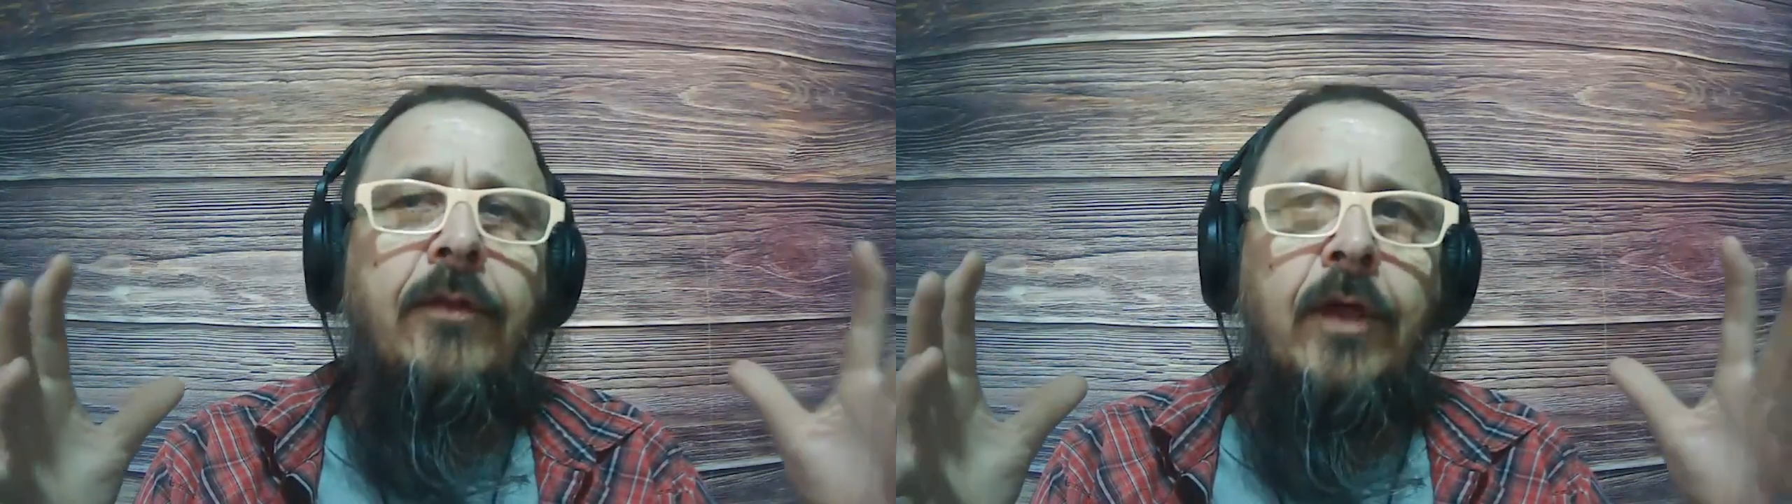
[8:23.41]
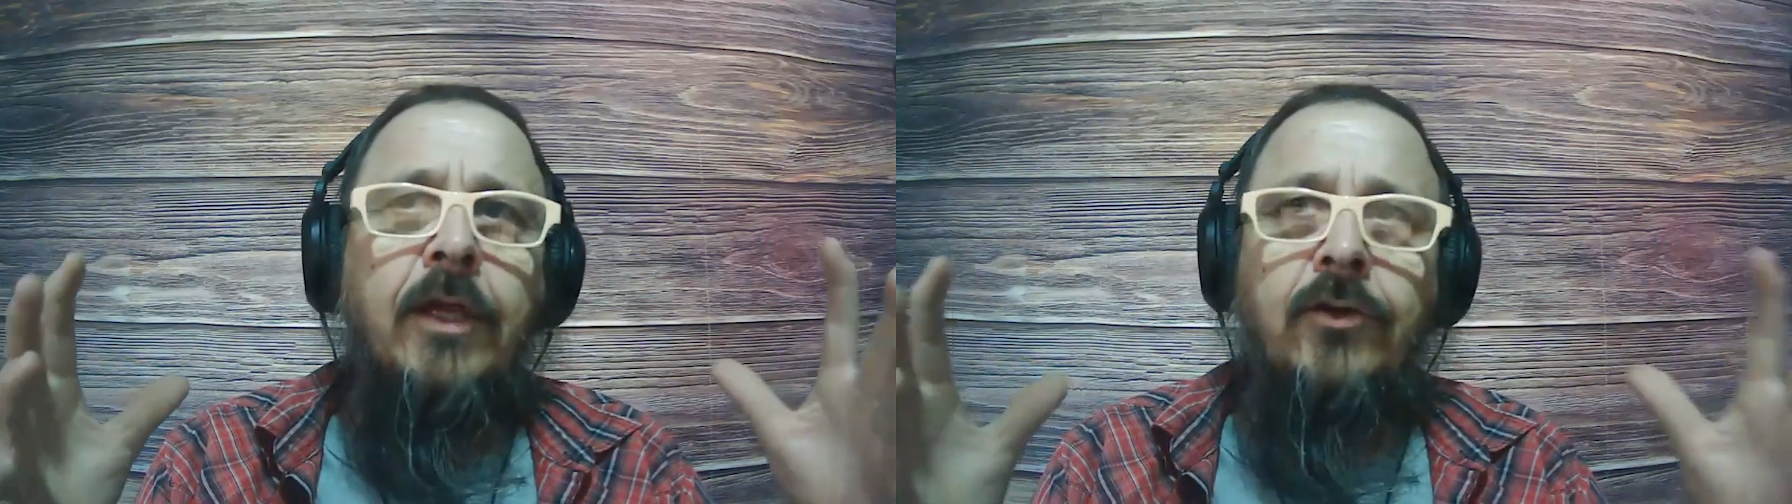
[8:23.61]

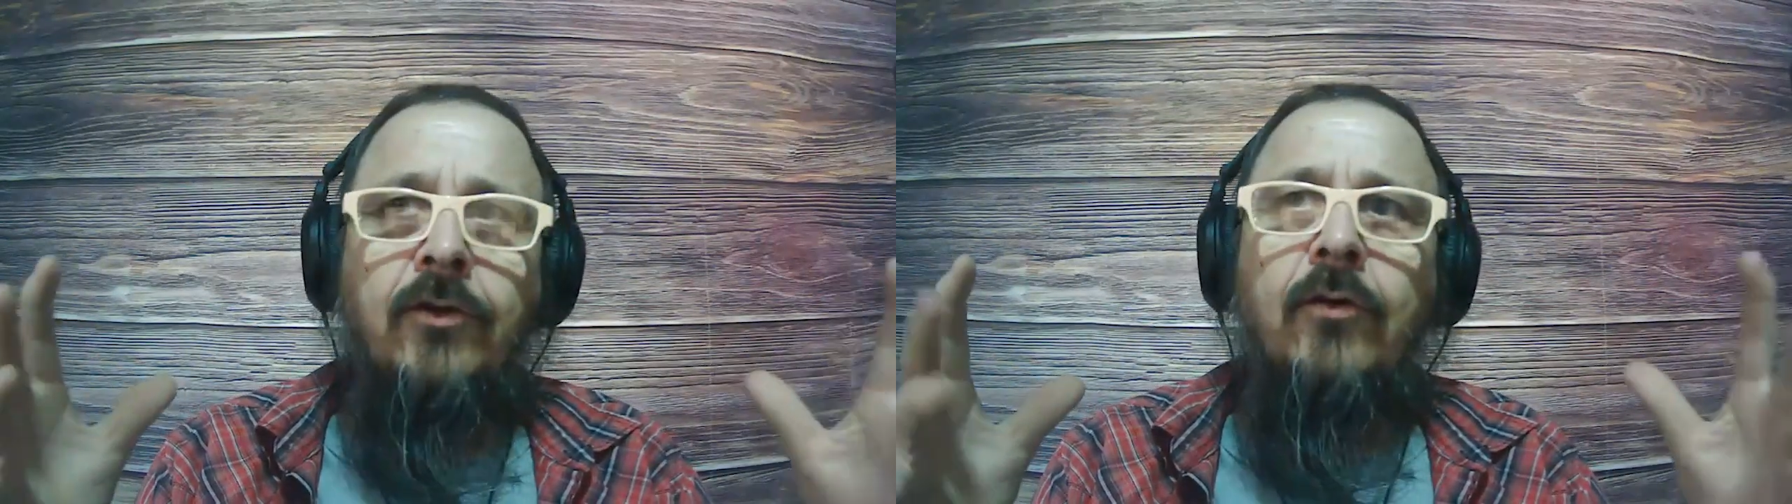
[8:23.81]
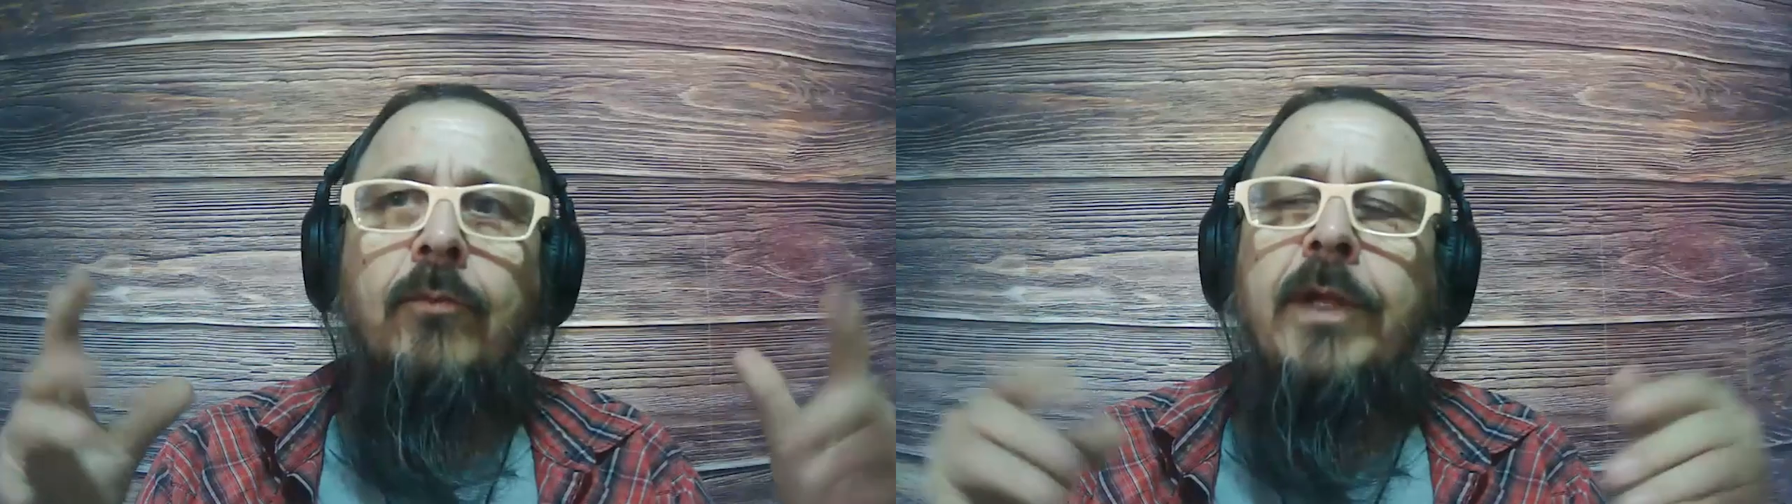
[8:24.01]
they
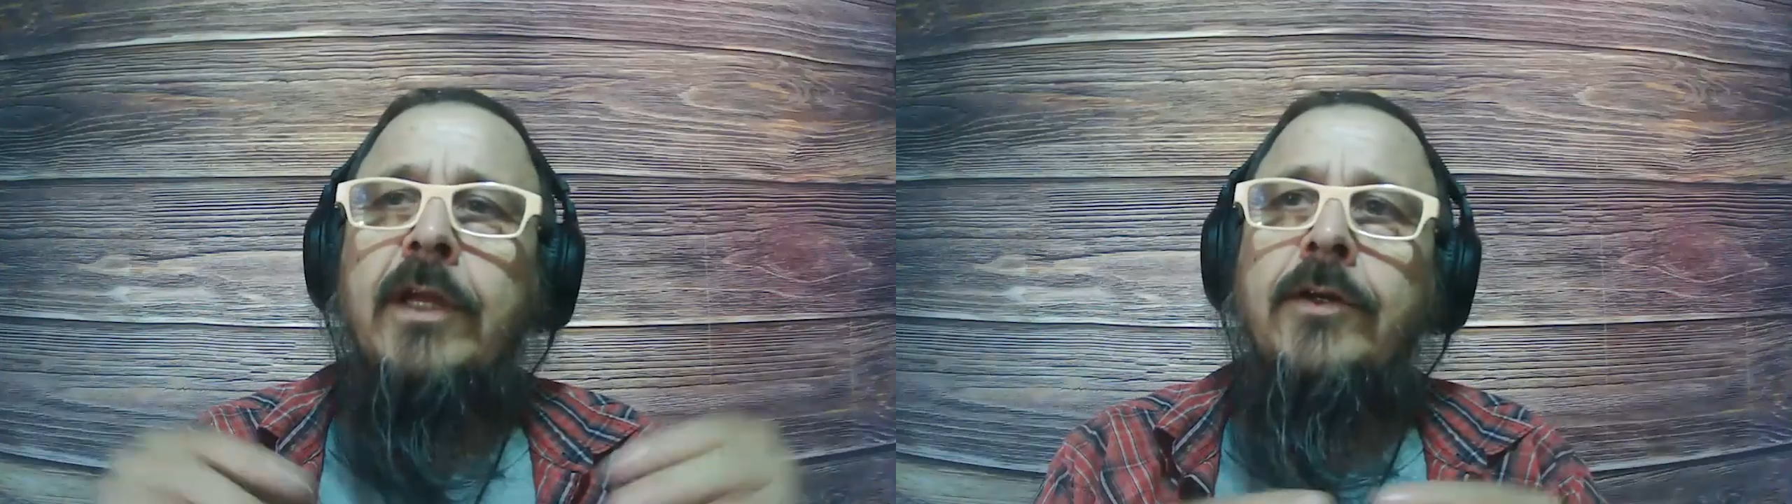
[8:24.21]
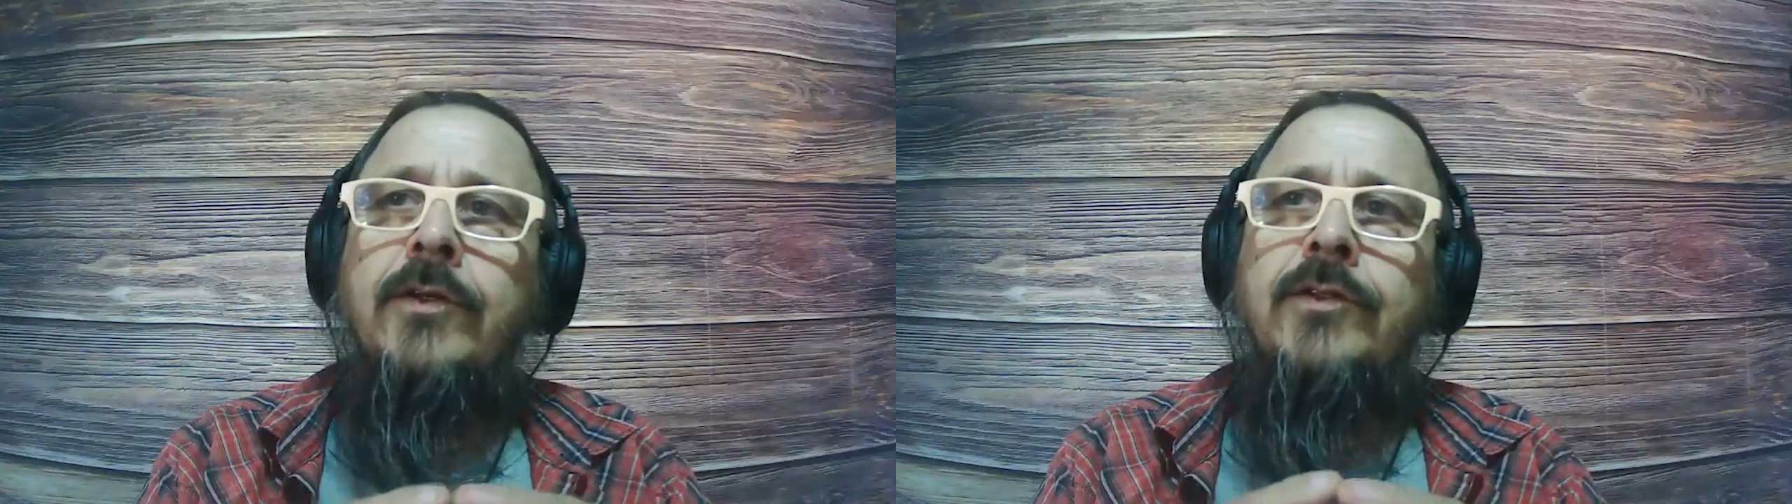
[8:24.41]
do
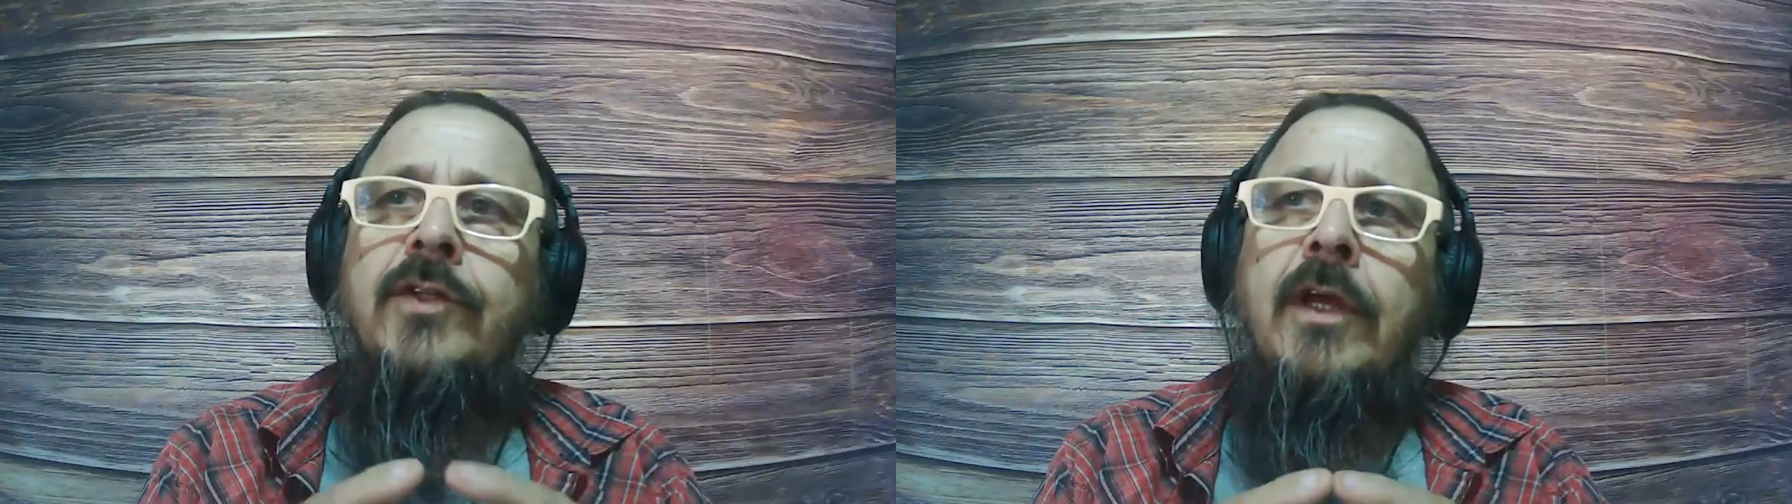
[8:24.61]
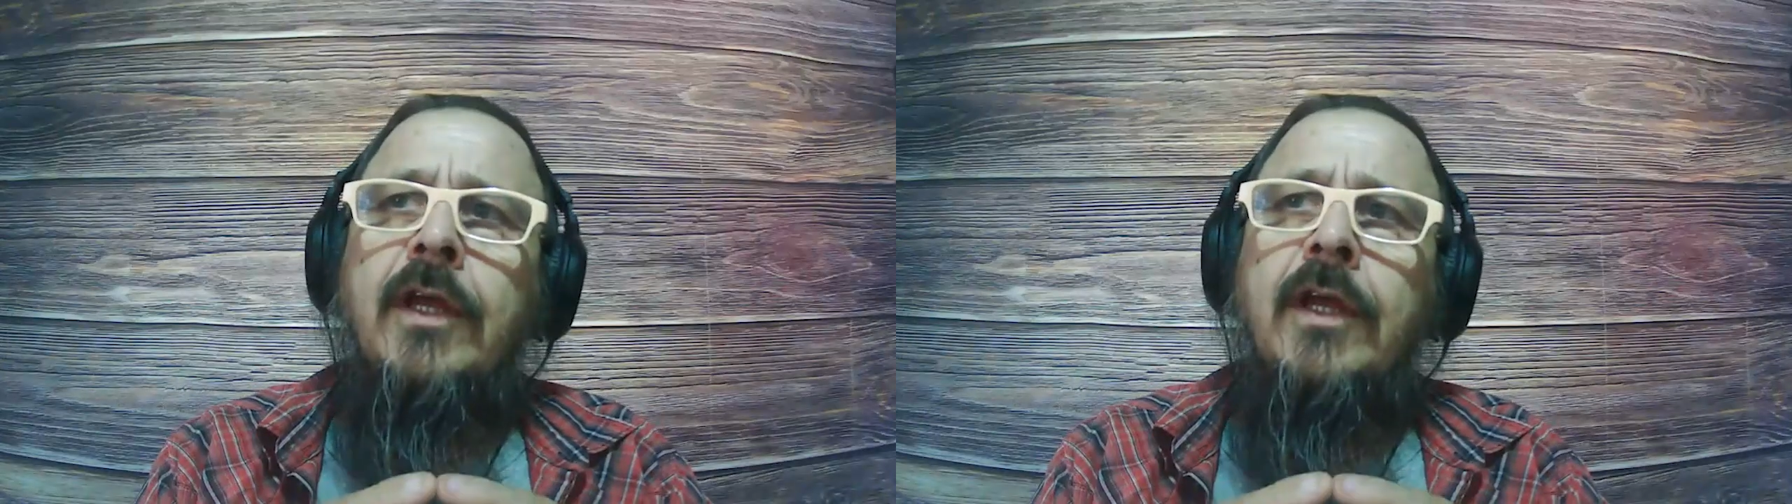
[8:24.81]
because